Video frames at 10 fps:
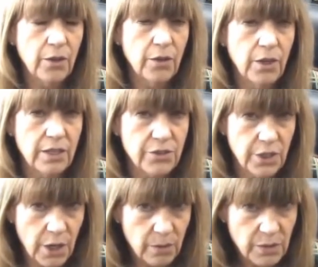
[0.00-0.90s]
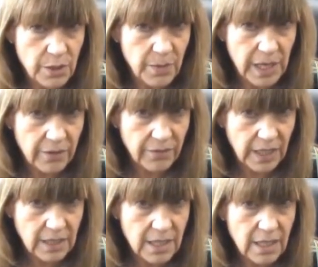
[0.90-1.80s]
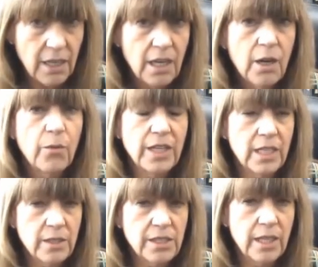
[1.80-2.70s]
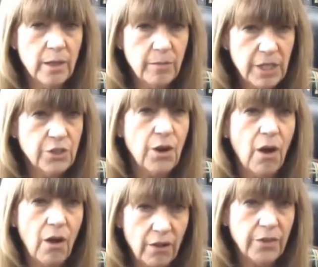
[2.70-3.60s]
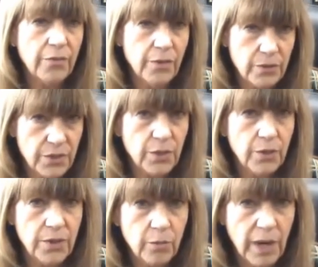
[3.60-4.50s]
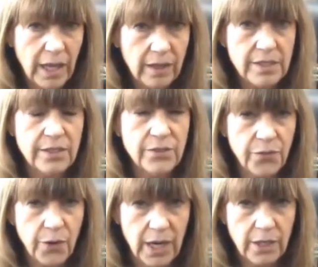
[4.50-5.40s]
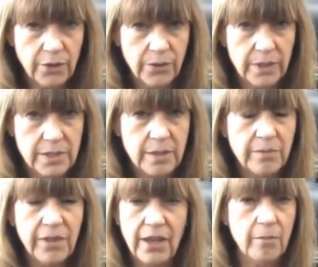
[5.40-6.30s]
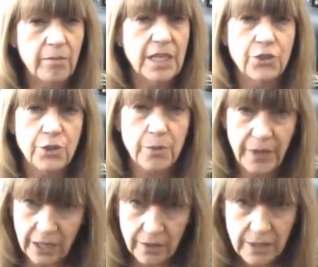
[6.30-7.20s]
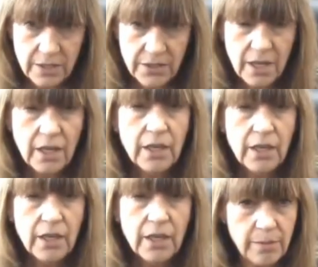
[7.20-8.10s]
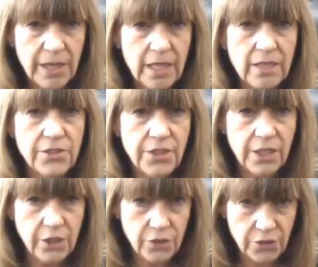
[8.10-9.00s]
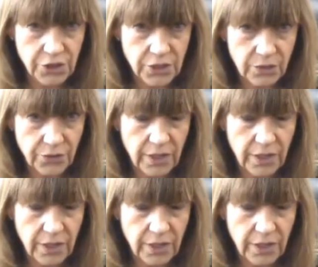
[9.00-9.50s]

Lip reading: is known to be affected, we need to image all the first-degree relatives for aneurysm. That means your parents, your siblings, and your children.